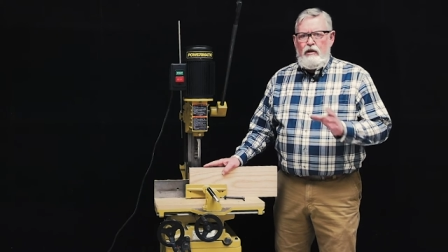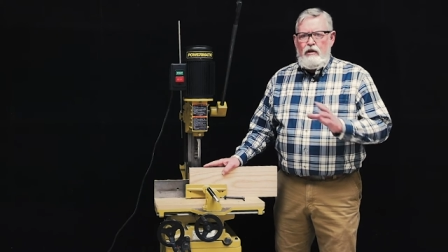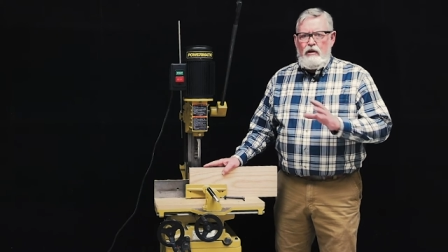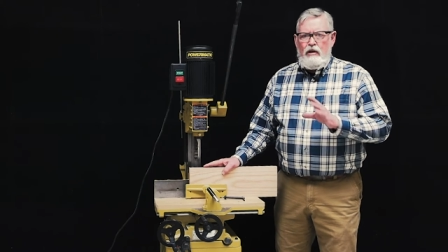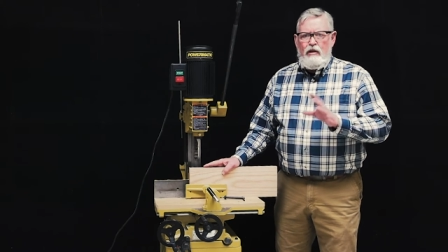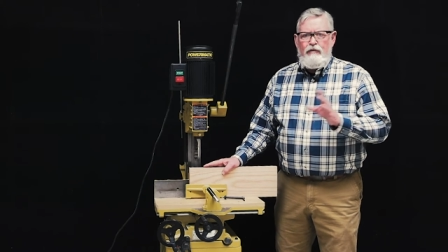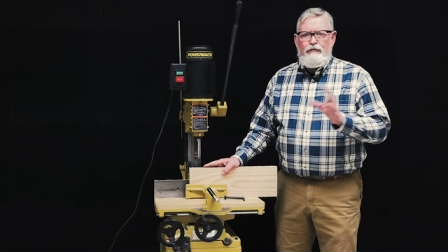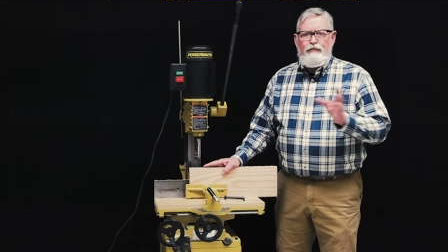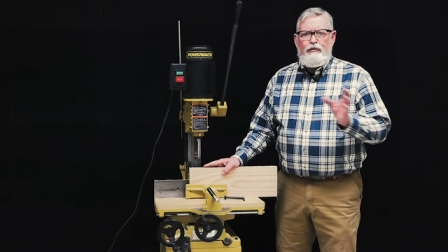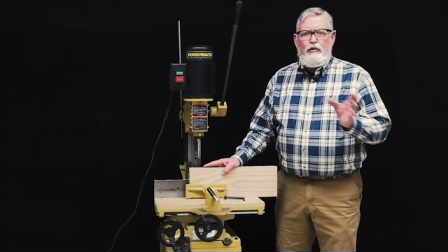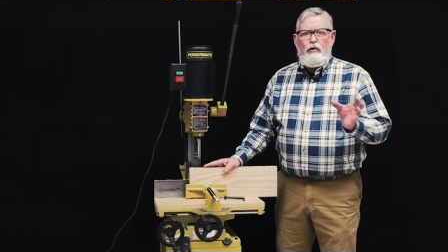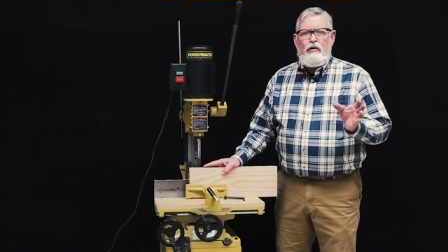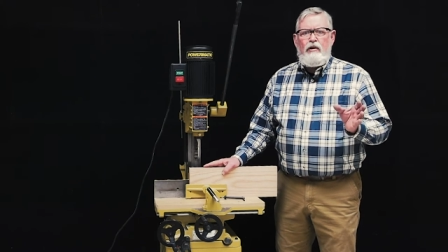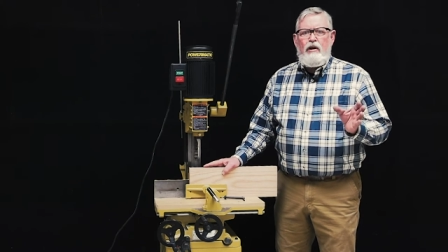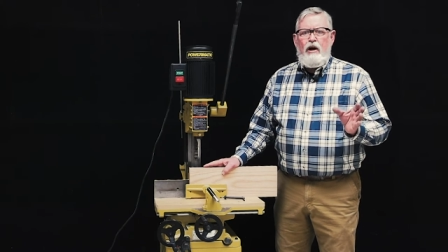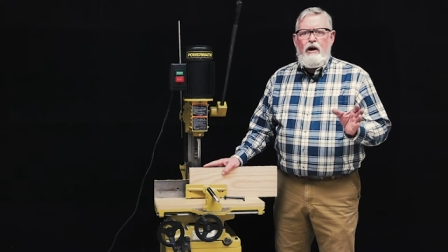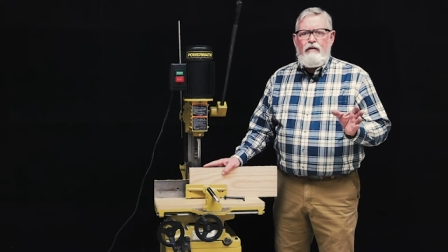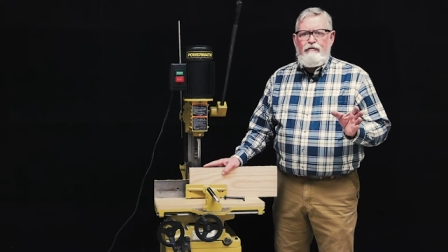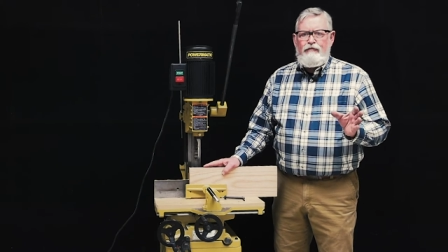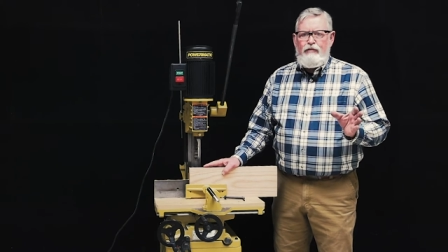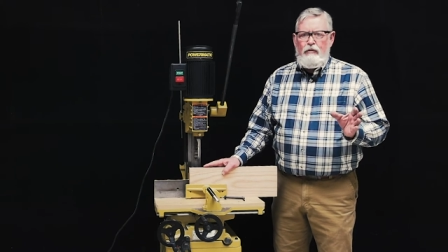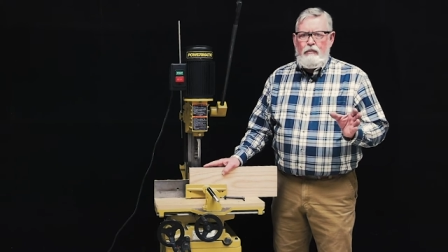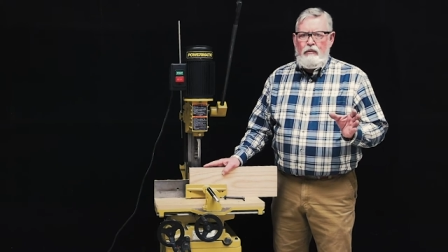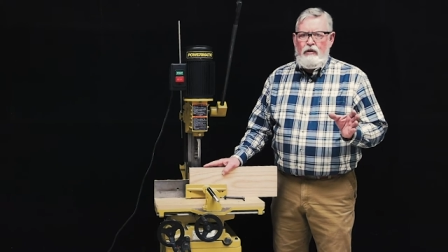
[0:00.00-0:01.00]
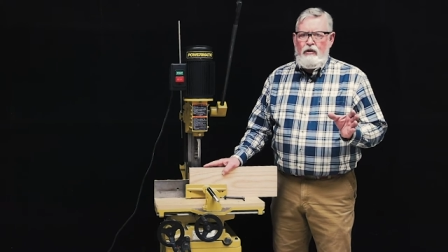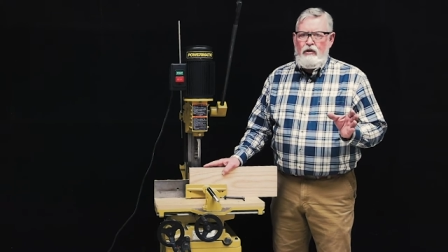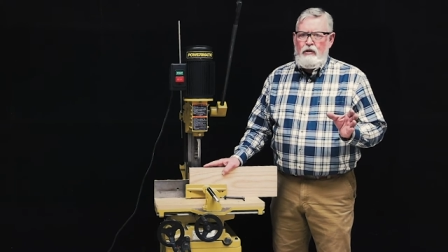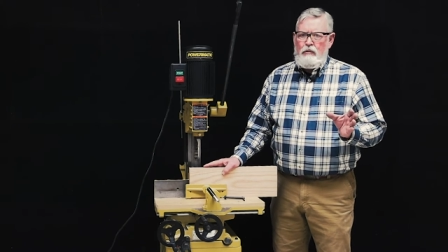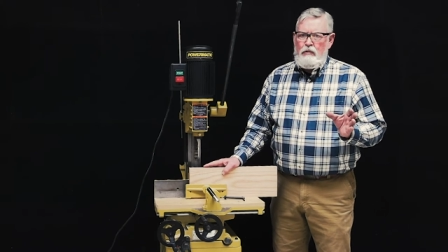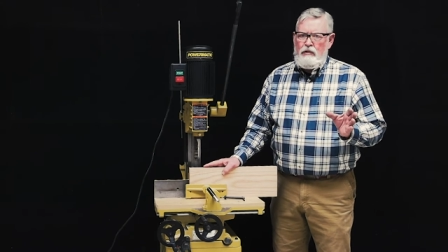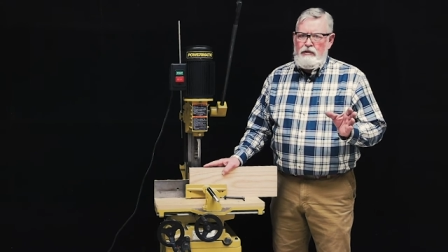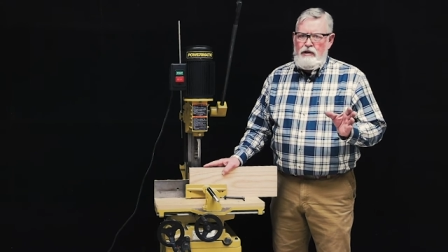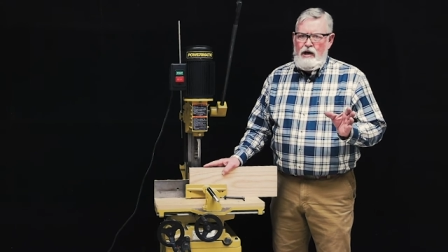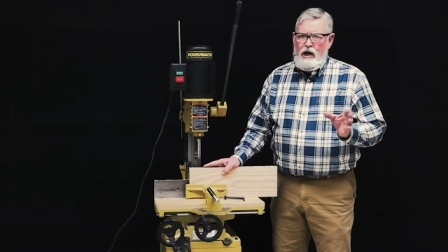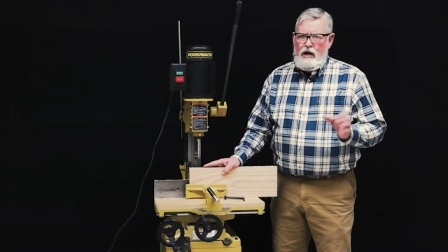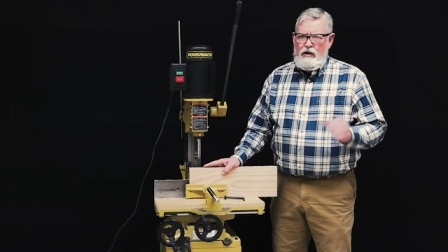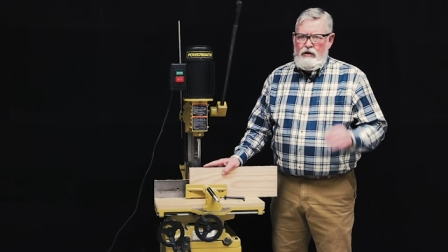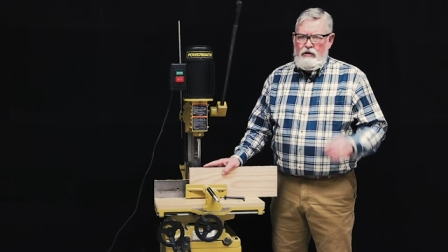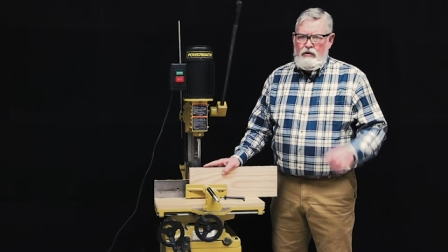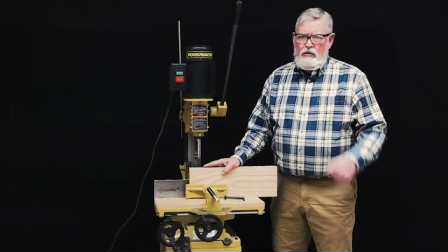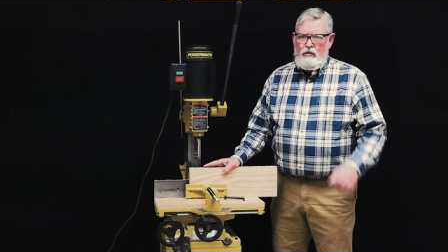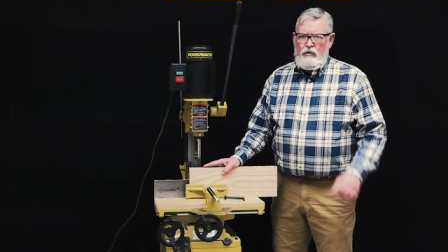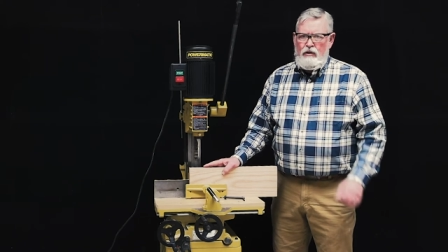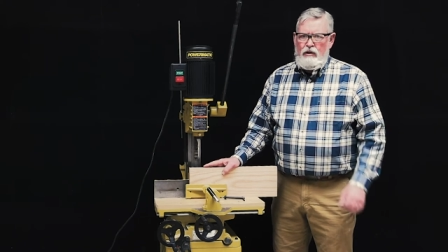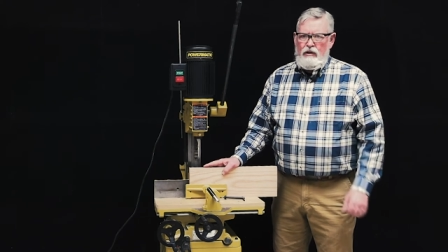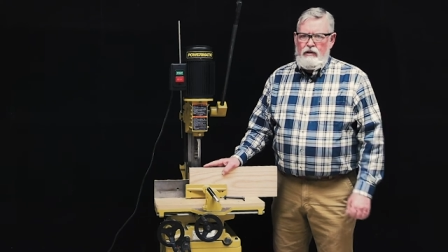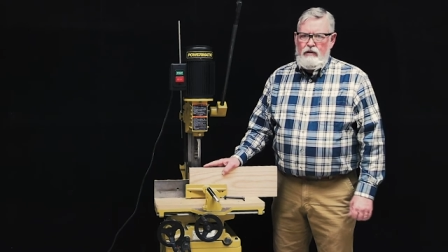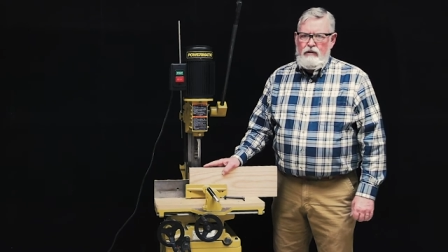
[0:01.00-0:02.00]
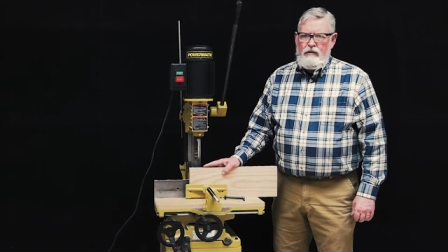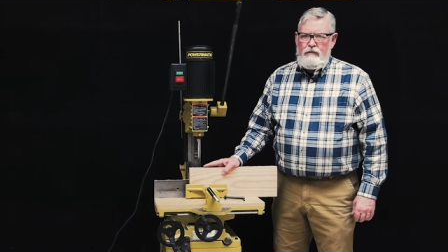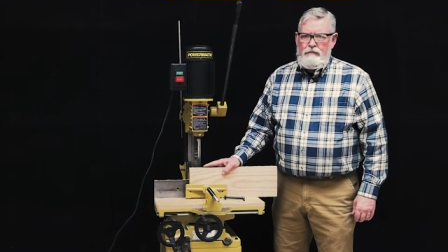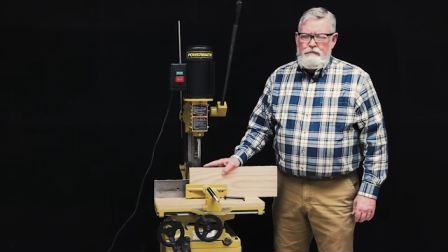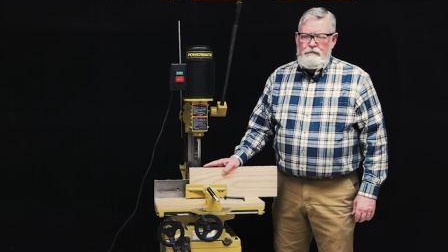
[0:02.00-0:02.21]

if you're not familiar with how to do it.